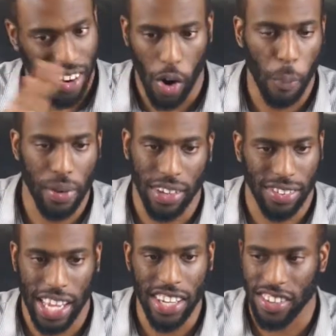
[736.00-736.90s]
opening
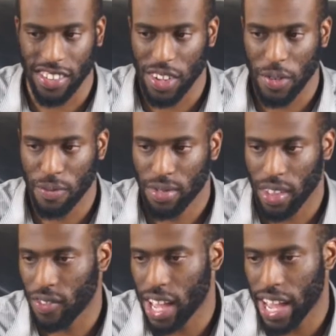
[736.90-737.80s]
stage of them,
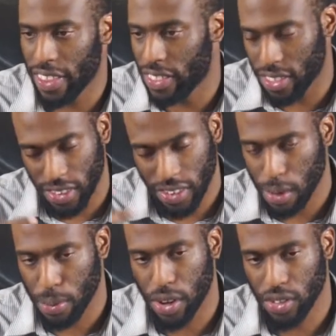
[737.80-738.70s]
they've got the
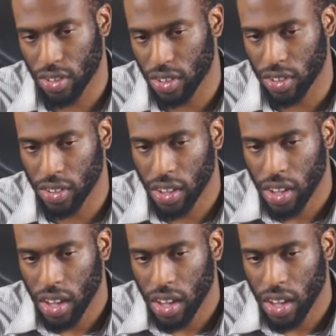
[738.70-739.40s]
same person,